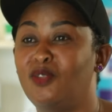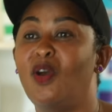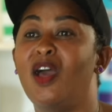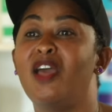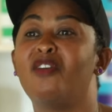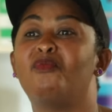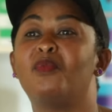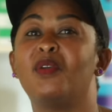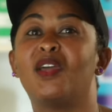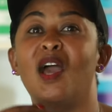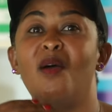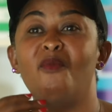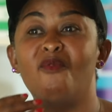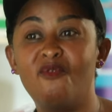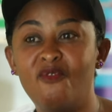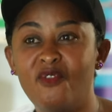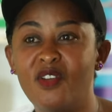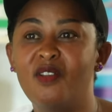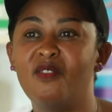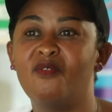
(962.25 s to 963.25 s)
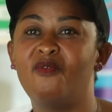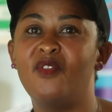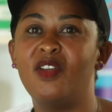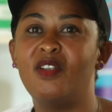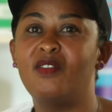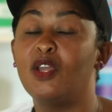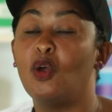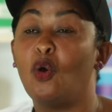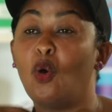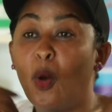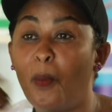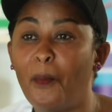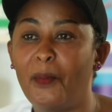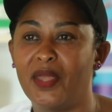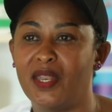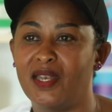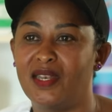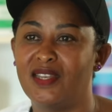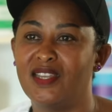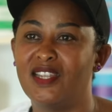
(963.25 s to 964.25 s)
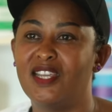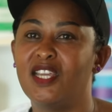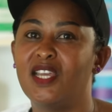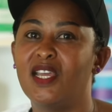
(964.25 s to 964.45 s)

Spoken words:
So I've become very, very open